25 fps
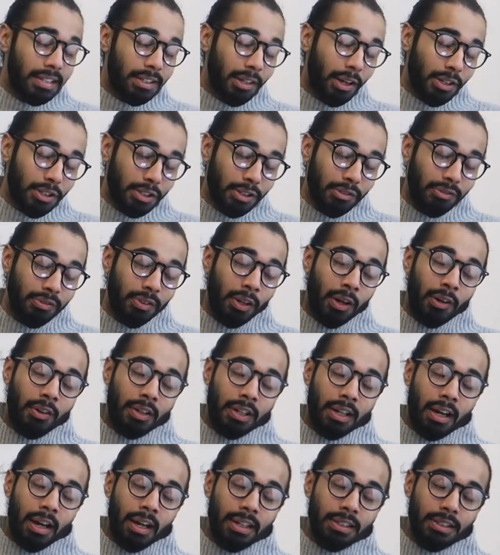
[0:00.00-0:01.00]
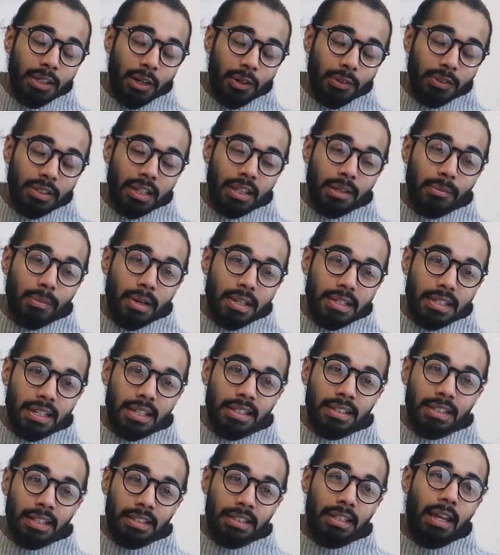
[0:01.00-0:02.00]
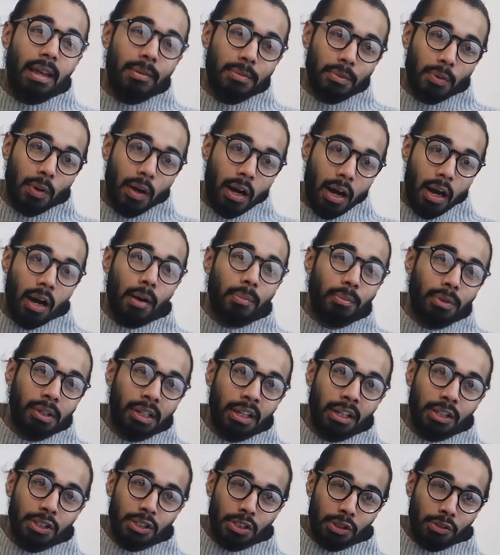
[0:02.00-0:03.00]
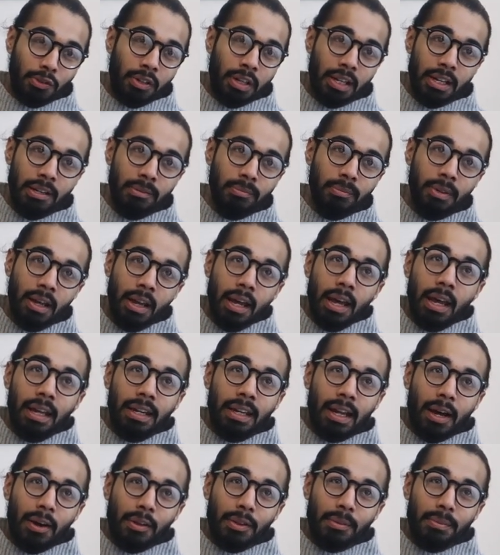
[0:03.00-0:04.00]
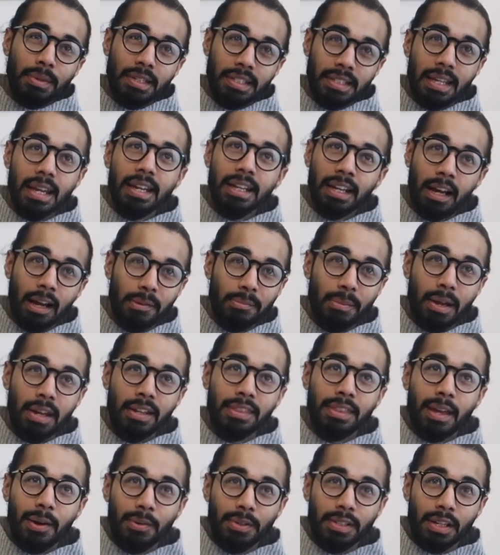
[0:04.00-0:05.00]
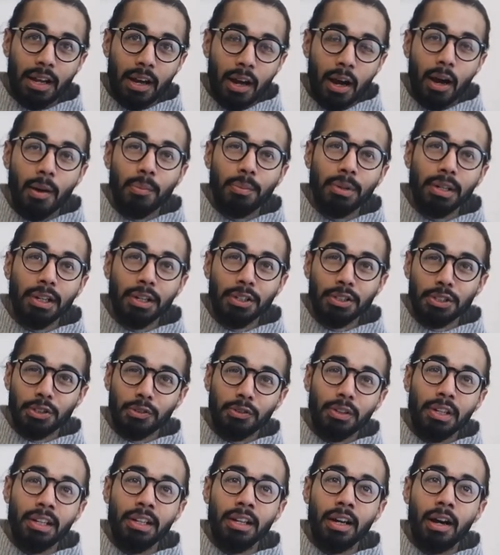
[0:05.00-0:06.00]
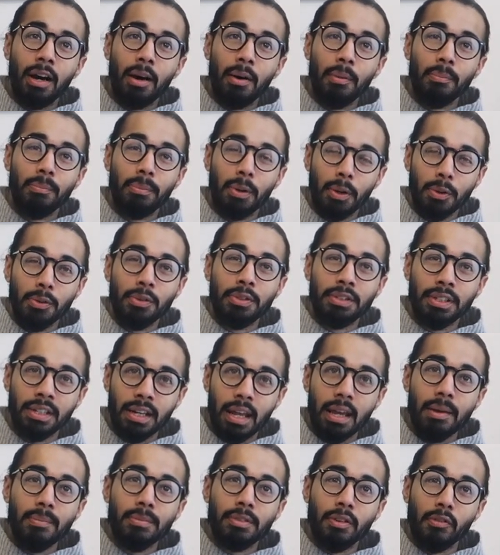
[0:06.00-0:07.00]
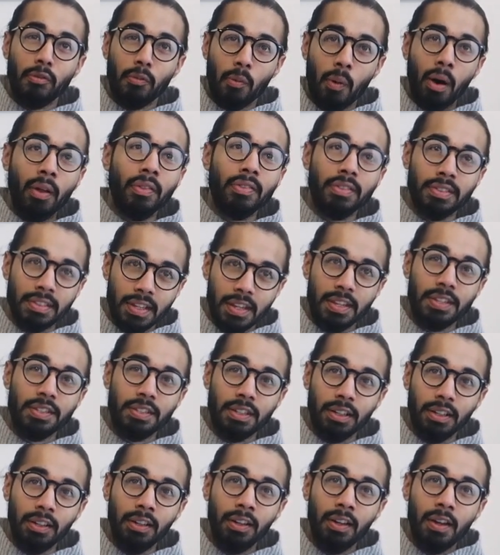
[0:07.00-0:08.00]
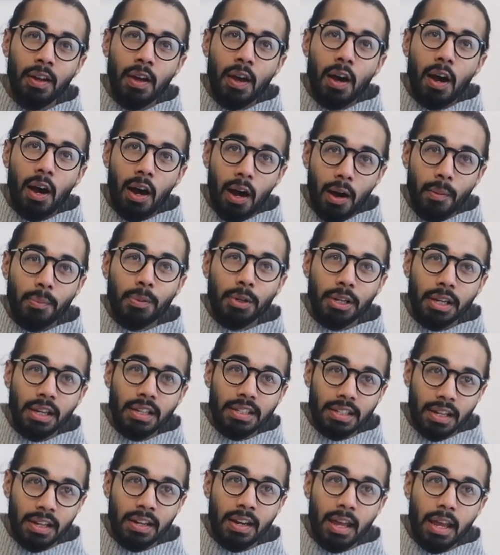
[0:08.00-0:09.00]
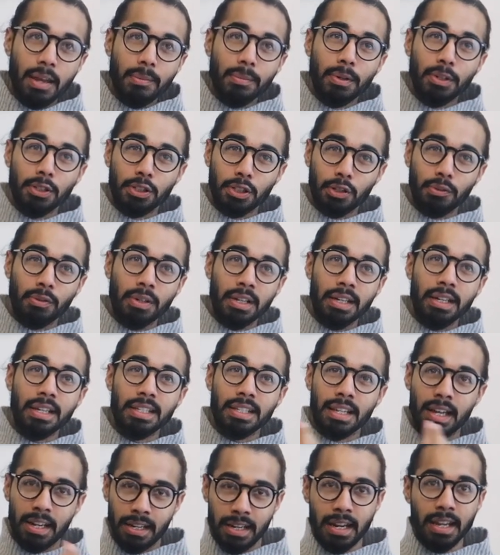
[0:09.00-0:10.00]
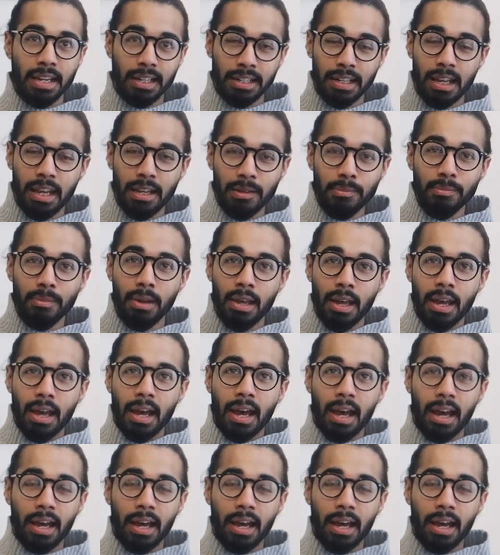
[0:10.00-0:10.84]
In such a flurry, I told her that my sisters' names were Harpreet and Shireen. Now, the mistake I made there was that Harpreet and Shireen are both the names of one sister. Harpreet is her name and Shireen is her nickname.